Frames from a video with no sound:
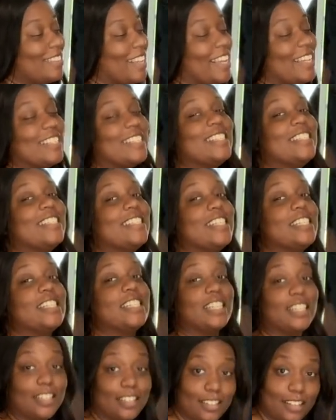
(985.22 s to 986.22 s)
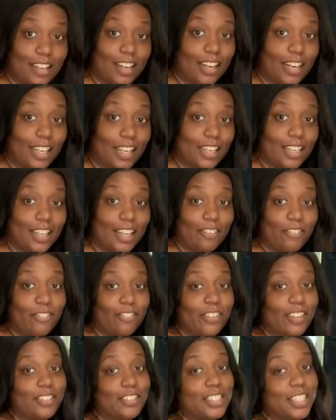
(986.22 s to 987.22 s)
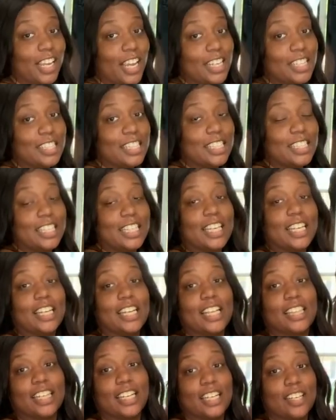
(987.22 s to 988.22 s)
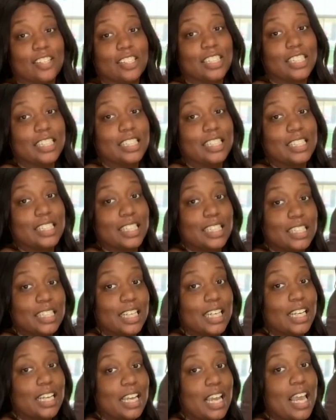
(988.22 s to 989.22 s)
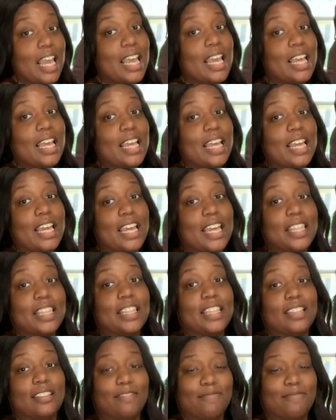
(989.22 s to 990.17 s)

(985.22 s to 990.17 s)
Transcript: it's sitting, honey. If she ain't sitting and nothing else, she's sitting. And